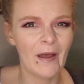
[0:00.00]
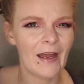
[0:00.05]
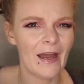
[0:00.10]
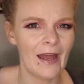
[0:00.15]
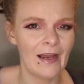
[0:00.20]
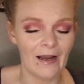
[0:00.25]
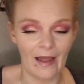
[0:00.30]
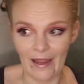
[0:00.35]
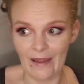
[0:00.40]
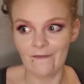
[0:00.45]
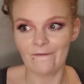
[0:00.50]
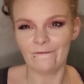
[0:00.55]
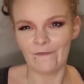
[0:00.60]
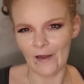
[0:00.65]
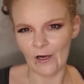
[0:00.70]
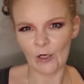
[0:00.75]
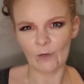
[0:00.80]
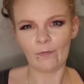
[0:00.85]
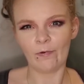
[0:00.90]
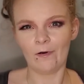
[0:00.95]
and a
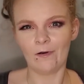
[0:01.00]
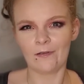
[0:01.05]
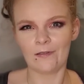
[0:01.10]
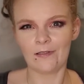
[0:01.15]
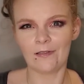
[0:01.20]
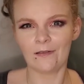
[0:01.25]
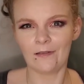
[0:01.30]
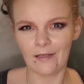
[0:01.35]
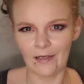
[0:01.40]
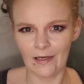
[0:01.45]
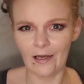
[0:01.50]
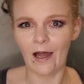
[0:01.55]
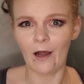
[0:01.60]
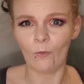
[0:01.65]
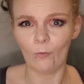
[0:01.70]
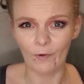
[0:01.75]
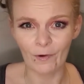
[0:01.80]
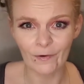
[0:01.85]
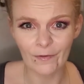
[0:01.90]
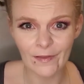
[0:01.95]
fair person cannot
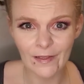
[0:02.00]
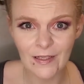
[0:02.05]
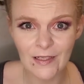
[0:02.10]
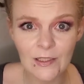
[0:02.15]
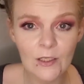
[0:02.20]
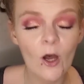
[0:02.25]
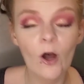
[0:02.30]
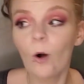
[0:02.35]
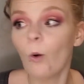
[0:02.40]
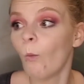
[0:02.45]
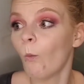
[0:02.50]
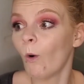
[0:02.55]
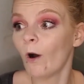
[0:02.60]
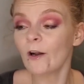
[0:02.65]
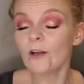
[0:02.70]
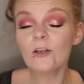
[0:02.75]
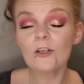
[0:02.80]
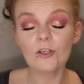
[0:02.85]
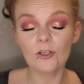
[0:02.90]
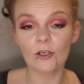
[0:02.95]
wear this, what
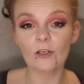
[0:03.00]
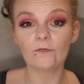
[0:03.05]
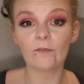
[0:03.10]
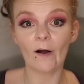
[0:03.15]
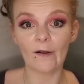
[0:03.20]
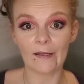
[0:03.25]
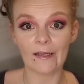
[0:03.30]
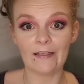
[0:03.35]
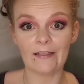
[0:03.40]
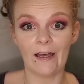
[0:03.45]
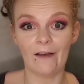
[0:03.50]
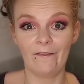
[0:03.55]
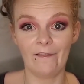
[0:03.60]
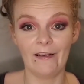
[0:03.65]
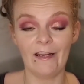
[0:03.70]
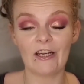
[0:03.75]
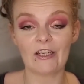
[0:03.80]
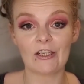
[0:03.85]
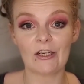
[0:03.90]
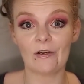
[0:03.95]
is your fucking
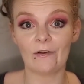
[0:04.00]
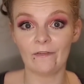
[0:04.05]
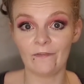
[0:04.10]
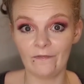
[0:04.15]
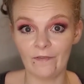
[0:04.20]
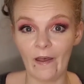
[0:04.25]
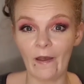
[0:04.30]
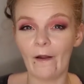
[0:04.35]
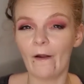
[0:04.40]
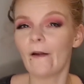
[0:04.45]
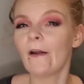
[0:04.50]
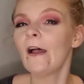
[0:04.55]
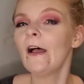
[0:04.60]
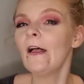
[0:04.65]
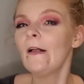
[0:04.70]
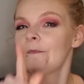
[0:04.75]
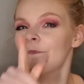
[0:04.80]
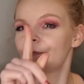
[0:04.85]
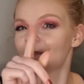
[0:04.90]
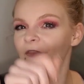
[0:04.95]
definition of fair?
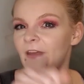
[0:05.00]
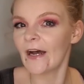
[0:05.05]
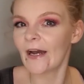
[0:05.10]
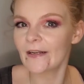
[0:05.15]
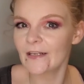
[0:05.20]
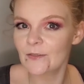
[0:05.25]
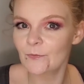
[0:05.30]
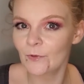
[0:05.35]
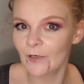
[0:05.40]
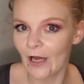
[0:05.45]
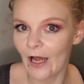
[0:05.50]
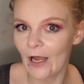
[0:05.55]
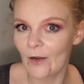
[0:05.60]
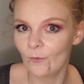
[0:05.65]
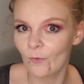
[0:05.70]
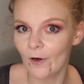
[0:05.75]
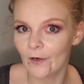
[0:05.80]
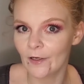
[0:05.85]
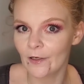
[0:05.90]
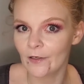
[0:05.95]
That is what I
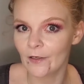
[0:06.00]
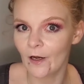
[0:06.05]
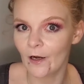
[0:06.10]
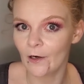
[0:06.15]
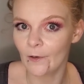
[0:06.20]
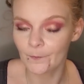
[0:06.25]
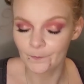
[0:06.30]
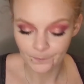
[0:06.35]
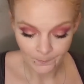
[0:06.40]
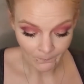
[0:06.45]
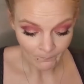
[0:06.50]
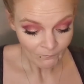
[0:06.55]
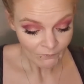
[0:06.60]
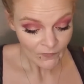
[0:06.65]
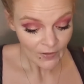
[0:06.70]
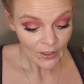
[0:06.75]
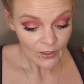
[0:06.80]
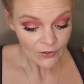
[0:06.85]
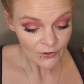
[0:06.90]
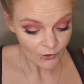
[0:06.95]
want to know.
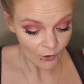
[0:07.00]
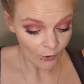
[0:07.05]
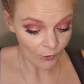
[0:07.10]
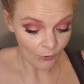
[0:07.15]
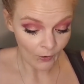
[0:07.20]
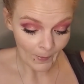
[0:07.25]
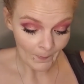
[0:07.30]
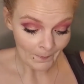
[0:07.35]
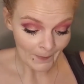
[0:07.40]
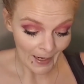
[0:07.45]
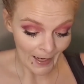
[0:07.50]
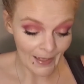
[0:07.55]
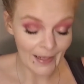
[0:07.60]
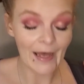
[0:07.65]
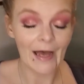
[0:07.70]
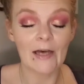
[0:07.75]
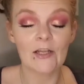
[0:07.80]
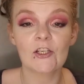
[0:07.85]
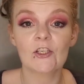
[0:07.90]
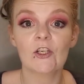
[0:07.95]
So my
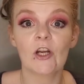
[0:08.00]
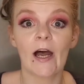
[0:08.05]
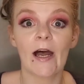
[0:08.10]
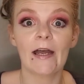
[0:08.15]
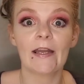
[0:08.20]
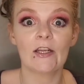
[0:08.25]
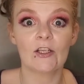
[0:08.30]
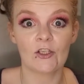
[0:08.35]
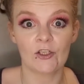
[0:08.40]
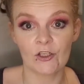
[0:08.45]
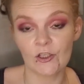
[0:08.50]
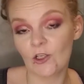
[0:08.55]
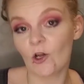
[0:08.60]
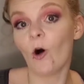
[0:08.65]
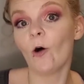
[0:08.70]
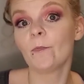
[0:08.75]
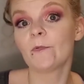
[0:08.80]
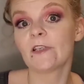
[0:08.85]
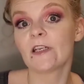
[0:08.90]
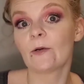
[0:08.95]
ass tried
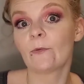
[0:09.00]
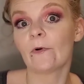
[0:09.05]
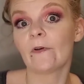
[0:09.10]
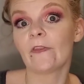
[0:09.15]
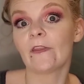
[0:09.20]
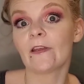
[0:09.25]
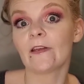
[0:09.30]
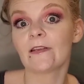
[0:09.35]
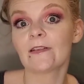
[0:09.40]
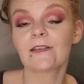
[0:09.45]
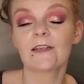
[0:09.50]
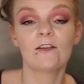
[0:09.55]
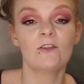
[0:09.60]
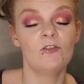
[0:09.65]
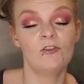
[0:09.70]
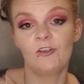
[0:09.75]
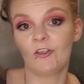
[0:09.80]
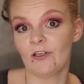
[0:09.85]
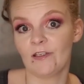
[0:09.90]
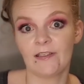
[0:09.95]
sculpting with this,
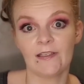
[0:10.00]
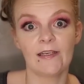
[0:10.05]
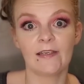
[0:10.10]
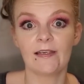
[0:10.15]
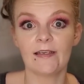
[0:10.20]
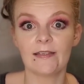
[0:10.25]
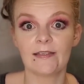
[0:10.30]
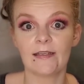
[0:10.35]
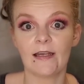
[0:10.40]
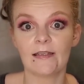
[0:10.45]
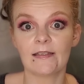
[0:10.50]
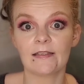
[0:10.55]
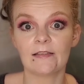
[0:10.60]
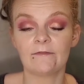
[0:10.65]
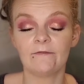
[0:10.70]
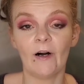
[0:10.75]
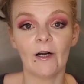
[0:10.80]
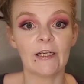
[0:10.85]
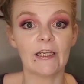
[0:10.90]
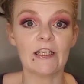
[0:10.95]
just like it says to
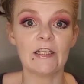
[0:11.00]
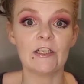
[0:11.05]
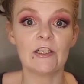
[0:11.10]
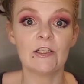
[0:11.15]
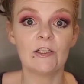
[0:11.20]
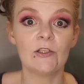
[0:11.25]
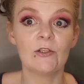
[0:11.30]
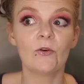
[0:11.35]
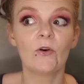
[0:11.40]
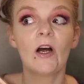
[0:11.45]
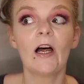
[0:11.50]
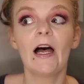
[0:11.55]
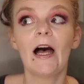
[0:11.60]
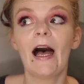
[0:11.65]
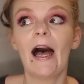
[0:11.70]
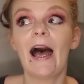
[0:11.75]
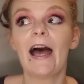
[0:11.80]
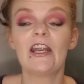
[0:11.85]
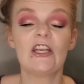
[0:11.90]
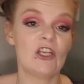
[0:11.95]
fucking do,
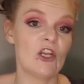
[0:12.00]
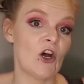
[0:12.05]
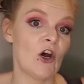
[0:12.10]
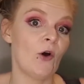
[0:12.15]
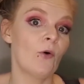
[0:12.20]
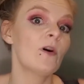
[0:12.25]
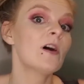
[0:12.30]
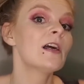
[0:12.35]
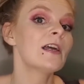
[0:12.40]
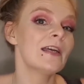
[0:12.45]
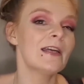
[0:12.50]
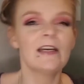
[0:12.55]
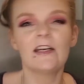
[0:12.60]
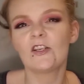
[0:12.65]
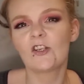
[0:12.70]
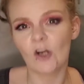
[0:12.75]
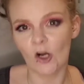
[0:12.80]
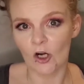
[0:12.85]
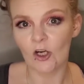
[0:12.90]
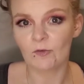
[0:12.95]
and no, it
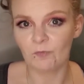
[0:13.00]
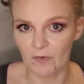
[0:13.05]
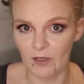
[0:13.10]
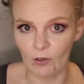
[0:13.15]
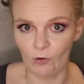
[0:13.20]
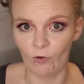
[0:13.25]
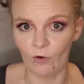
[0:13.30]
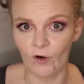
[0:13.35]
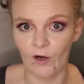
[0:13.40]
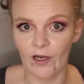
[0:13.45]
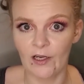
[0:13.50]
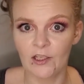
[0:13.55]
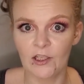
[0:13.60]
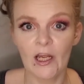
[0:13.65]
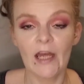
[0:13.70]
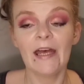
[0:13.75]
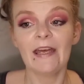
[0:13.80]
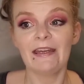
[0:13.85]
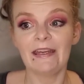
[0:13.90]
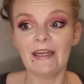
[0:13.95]
turned me orange.
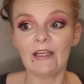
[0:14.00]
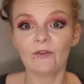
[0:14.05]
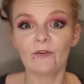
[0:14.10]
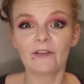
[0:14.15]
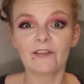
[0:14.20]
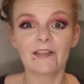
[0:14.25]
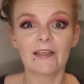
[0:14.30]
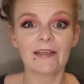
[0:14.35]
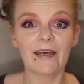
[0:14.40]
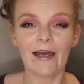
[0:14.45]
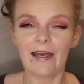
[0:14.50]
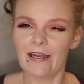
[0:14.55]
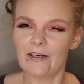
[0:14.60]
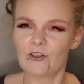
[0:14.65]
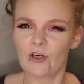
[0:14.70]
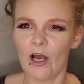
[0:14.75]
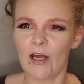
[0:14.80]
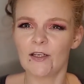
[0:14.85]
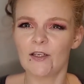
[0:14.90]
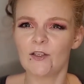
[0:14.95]
It looked like I had
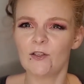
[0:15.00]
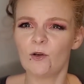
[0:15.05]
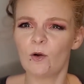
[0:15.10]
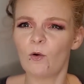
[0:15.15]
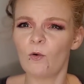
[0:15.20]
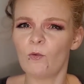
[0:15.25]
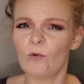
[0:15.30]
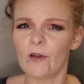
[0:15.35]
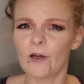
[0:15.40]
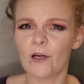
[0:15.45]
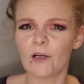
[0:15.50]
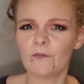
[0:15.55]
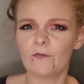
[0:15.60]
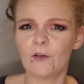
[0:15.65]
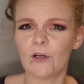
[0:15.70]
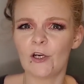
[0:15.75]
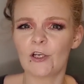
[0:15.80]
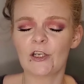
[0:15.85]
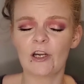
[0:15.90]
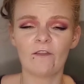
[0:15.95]
tried to do a weird
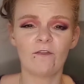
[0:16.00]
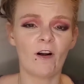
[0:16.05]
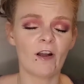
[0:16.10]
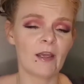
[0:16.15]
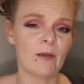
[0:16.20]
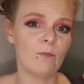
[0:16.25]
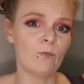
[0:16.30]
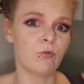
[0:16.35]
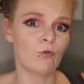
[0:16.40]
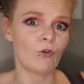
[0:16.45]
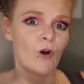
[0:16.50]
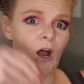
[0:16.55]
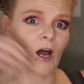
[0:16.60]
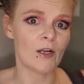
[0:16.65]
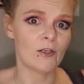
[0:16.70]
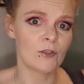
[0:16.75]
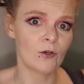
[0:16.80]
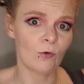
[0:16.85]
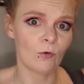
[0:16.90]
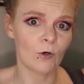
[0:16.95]
version of fucking
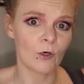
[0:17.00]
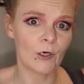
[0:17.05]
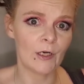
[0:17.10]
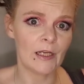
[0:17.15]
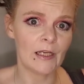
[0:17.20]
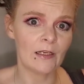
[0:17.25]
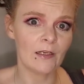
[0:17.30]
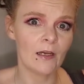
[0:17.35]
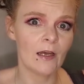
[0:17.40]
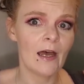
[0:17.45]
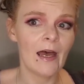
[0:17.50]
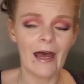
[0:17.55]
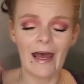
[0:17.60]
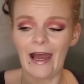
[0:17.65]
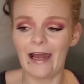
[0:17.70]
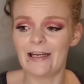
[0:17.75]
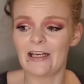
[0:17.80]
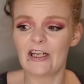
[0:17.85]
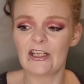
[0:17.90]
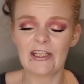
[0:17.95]
bronzing,
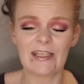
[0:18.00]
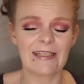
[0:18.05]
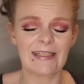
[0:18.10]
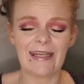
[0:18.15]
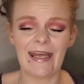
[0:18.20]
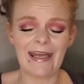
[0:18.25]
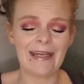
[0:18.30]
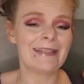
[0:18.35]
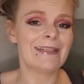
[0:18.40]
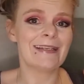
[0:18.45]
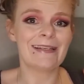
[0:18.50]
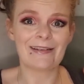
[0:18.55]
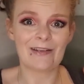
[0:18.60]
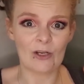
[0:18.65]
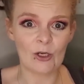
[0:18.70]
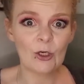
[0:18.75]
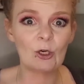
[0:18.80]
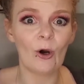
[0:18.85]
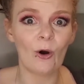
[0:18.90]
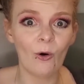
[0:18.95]
and it didn't
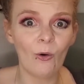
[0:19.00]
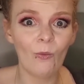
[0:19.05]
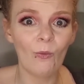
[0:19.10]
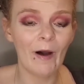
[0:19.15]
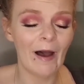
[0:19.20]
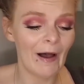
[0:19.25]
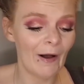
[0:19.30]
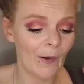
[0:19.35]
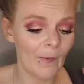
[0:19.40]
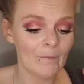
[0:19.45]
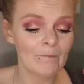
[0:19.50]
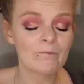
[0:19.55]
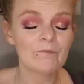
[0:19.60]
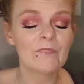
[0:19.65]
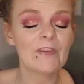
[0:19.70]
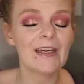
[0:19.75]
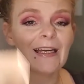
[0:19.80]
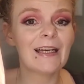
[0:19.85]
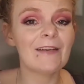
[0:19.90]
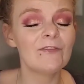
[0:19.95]
go well.
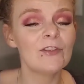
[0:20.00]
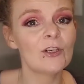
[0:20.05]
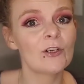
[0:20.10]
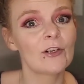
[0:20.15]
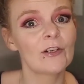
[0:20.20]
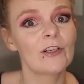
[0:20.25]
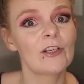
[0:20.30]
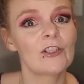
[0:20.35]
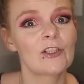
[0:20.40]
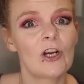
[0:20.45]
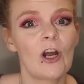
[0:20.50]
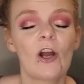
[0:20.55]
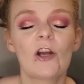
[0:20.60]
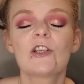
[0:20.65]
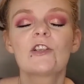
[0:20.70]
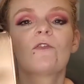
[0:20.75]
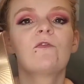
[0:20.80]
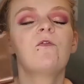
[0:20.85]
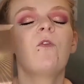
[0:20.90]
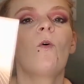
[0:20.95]
If you're gonna charge
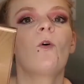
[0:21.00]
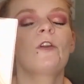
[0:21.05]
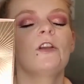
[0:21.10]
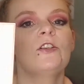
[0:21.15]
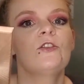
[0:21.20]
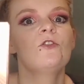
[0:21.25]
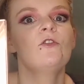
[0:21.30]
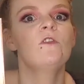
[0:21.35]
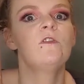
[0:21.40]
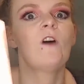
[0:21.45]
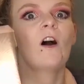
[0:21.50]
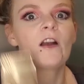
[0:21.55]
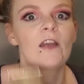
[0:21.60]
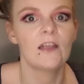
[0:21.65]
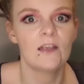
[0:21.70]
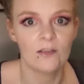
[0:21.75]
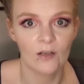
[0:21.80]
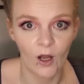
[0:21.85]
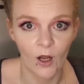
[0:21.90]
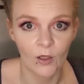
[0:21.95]
$42 fucking
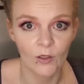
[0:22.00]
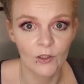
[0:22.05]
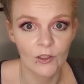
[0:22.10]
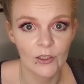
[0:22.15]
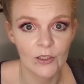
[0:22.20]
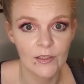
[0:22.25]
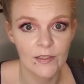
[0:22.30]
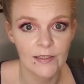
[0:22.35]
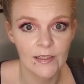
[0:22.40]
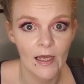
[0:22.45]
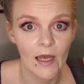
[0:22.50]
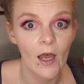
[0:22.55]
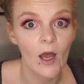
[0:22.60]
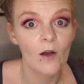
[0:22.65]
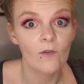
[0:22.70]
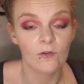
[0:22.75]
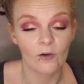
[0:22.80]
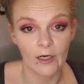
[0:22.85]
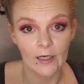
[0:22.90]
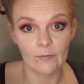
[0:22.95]
dollars
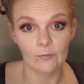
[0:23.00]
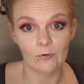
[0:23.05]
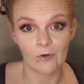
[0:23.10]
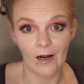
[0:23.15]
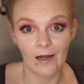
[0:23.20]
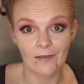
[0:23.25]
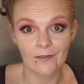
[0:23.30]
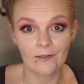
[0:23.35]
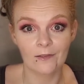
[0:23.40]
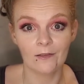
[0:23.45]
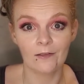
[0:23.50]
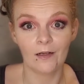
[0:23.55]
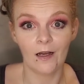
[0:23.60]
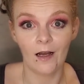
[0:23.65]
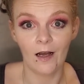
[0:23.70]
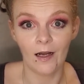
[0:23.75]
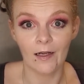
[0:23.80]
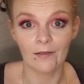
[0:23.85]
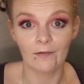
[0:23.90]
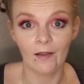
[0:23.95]
for a bronzer and a
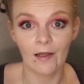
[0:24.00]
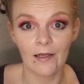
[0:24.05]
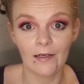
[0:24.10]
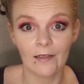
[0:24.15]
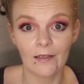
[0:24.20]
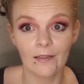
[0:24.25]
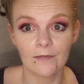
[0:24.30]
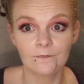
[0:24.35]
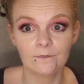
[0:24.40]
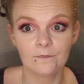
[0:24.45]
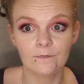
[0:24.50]
highlighter,